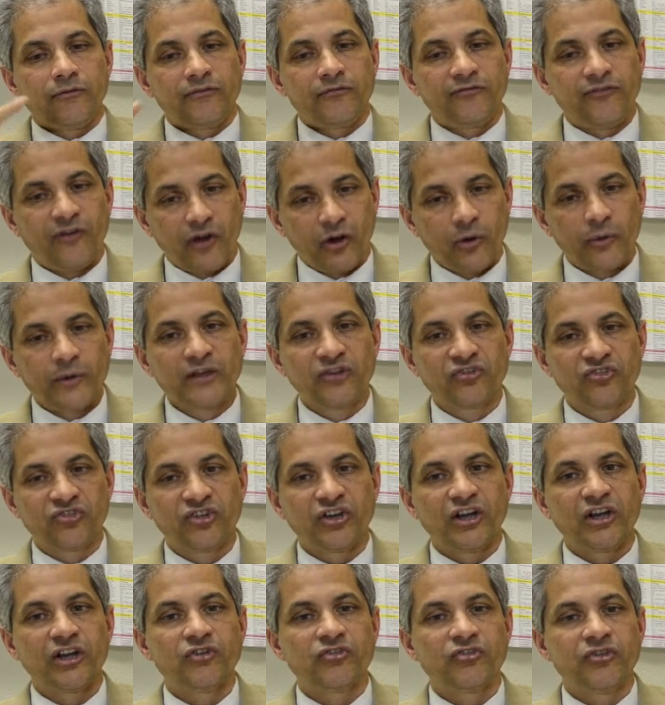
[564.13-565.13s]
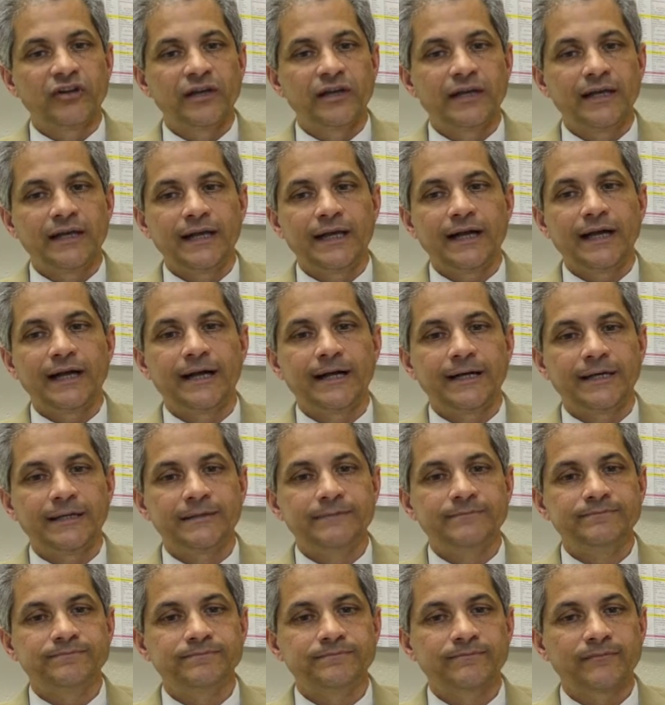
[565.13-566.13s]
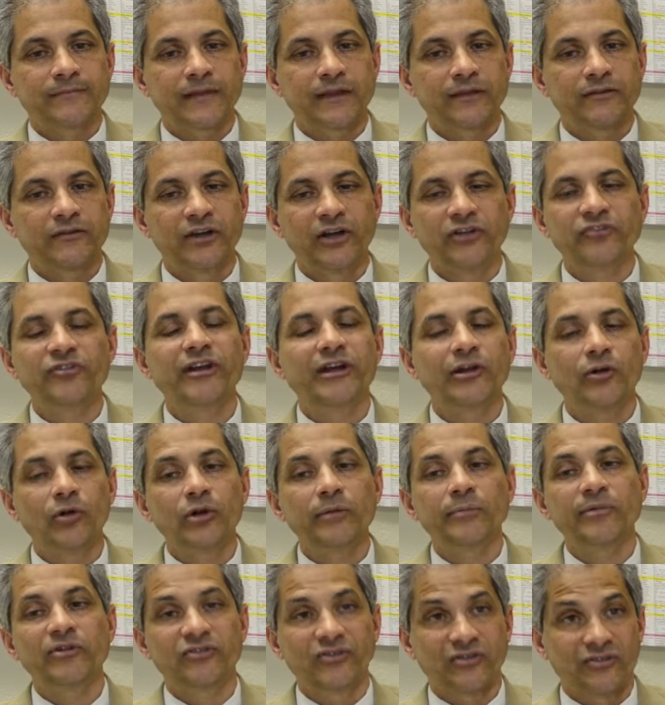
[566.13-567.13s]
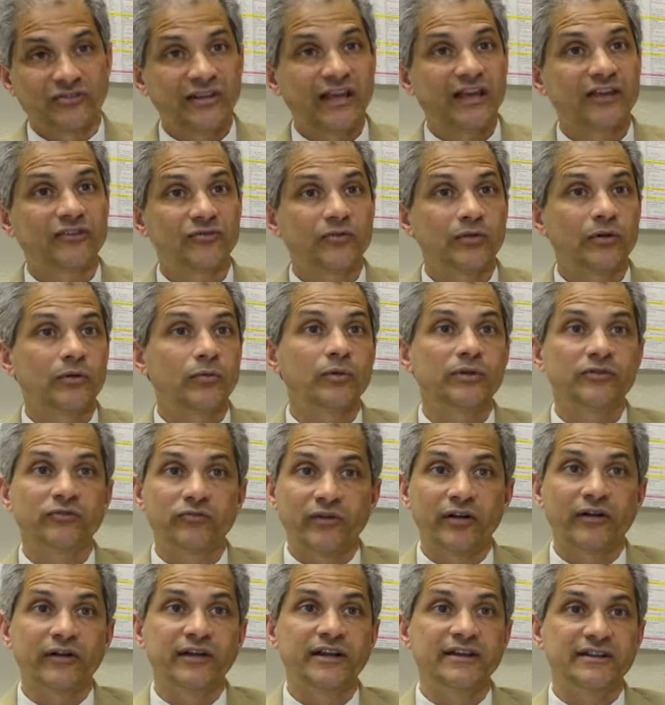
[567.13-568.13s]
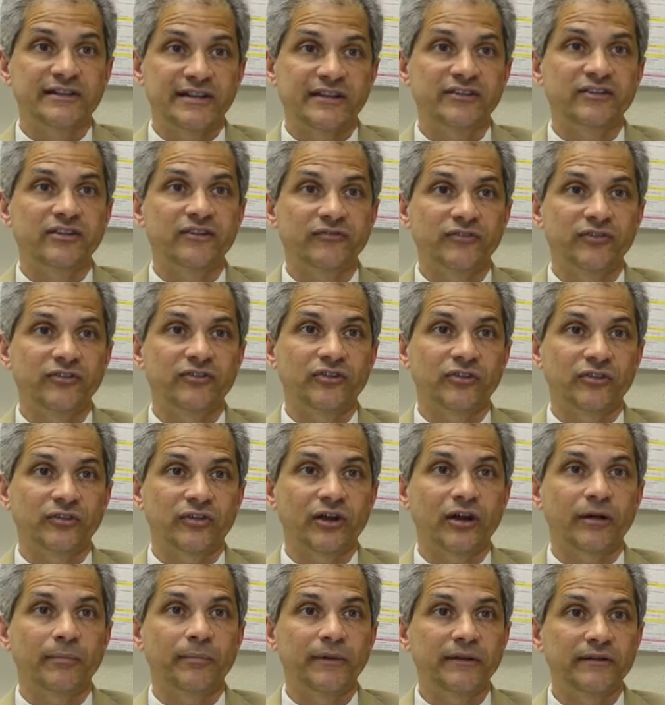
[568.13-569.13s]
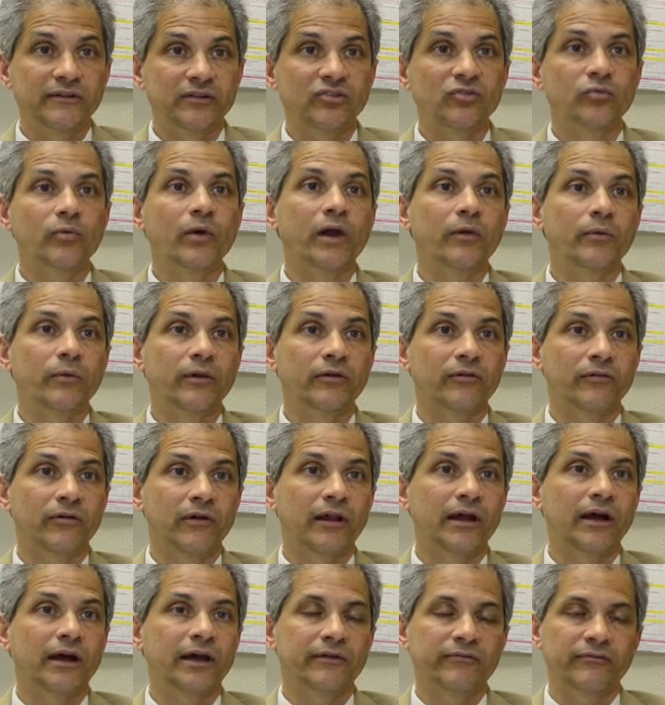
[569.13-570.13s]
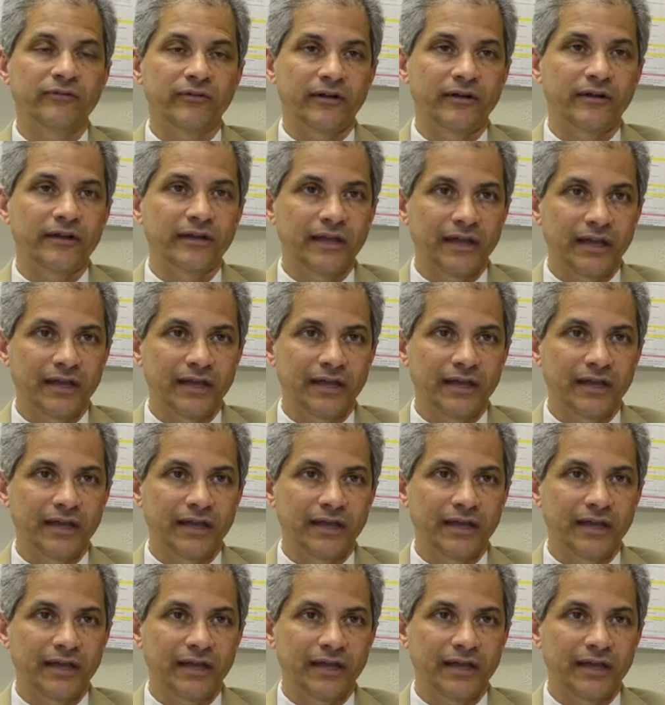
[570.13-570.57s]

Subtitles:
Following surgery, surgery can only be successful with very intensive physiotherapy, and this is where we rely very